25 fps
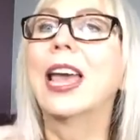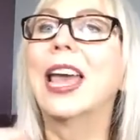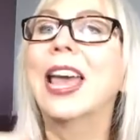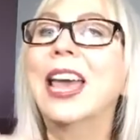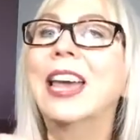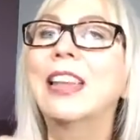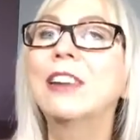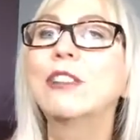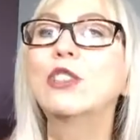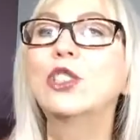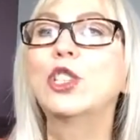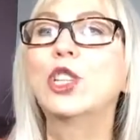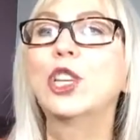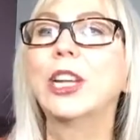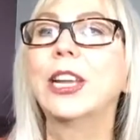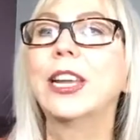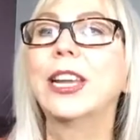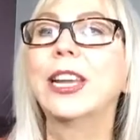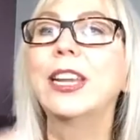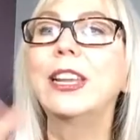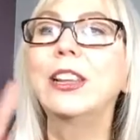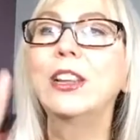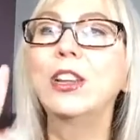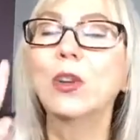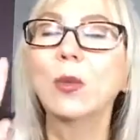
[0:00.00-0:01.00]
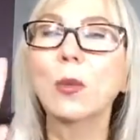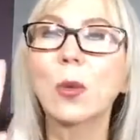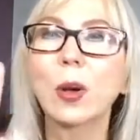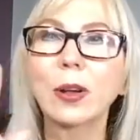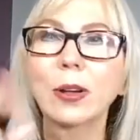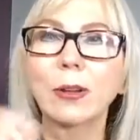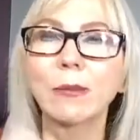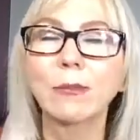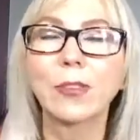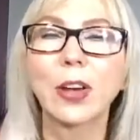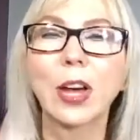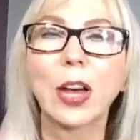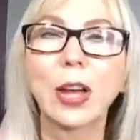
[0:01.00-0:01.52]
energy, you're
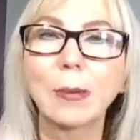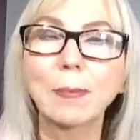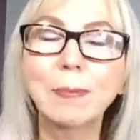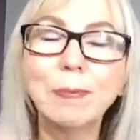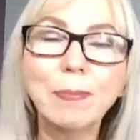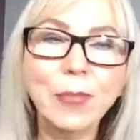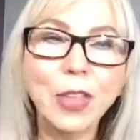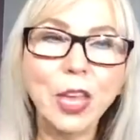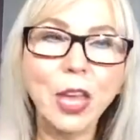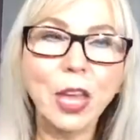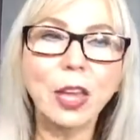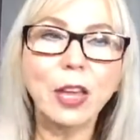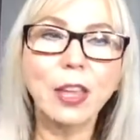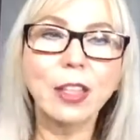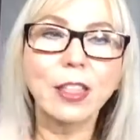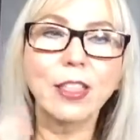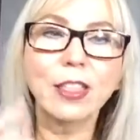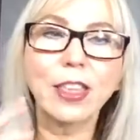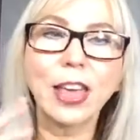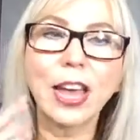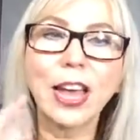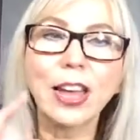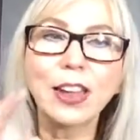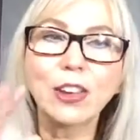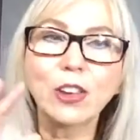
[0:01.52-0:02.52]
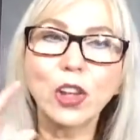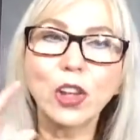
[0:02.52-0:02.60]
welcome, vibe, that